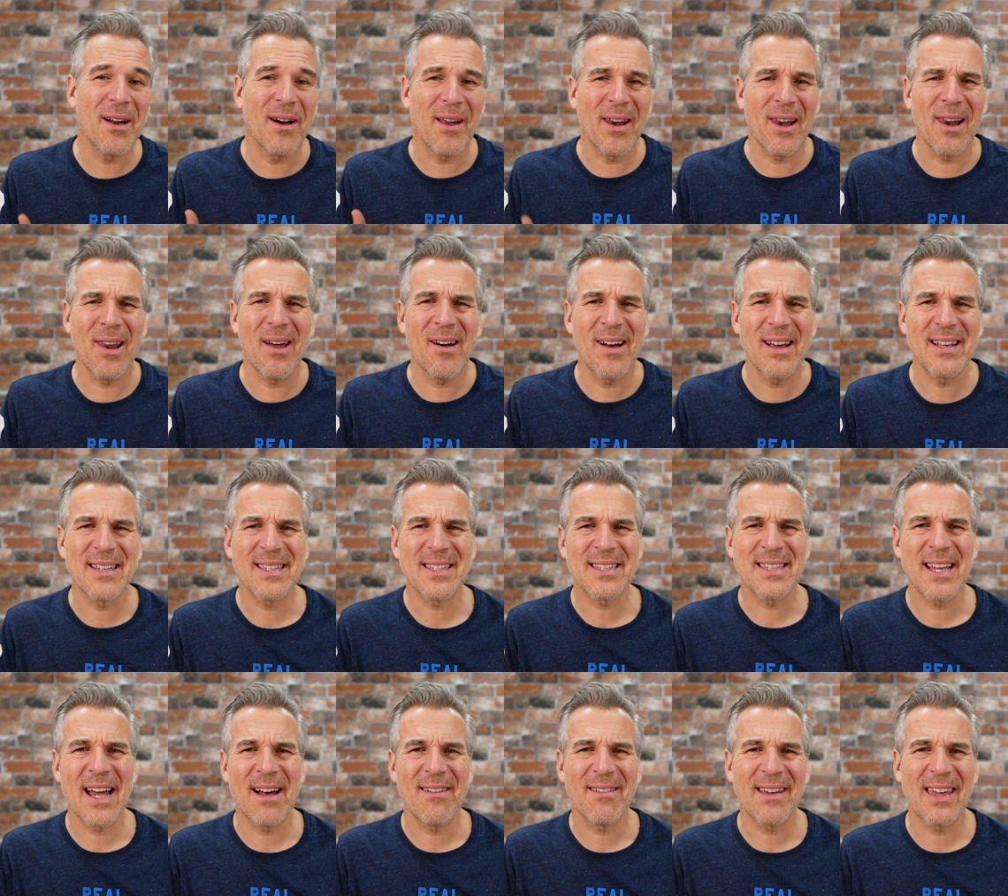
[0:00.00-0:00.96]
on lights,
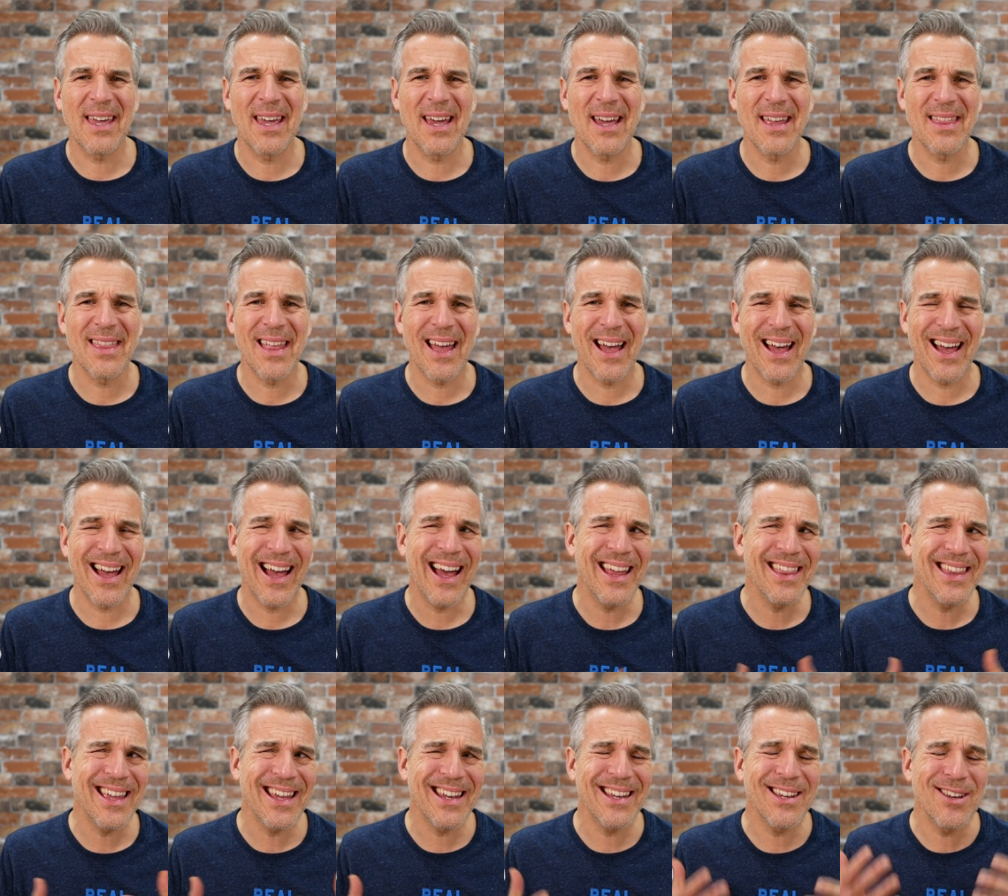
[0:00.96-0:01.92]
sound kit and that,
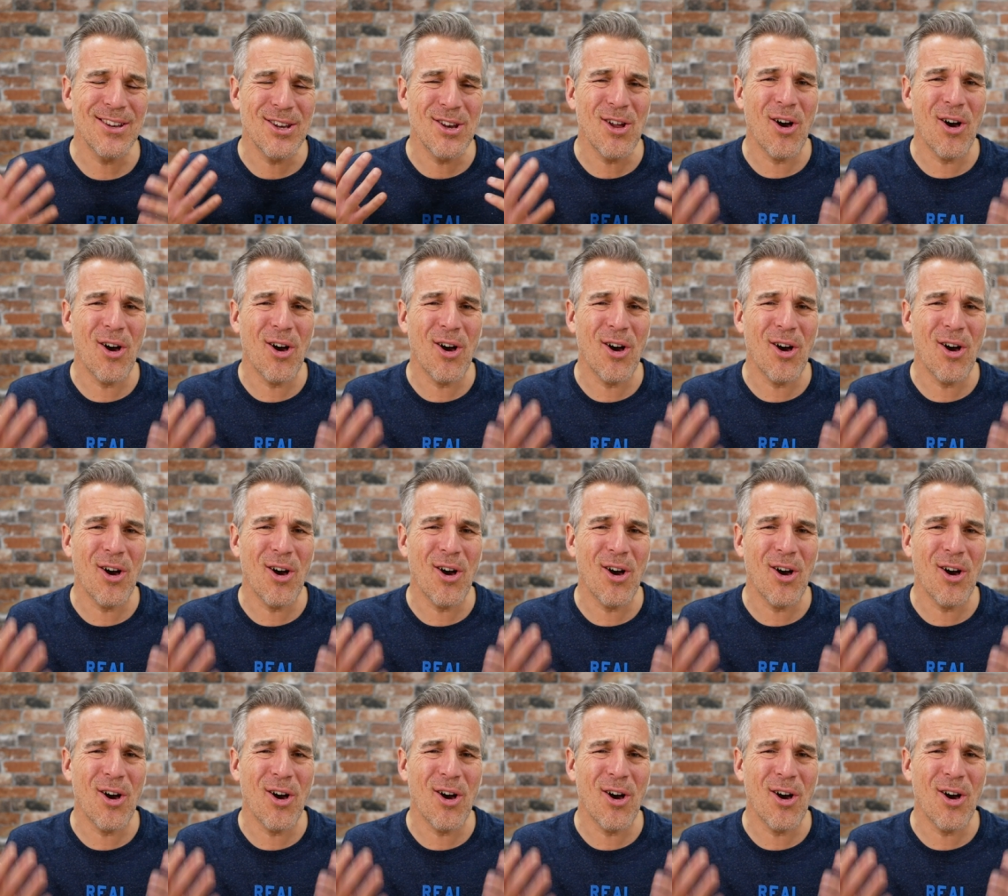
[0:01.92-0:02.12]
and then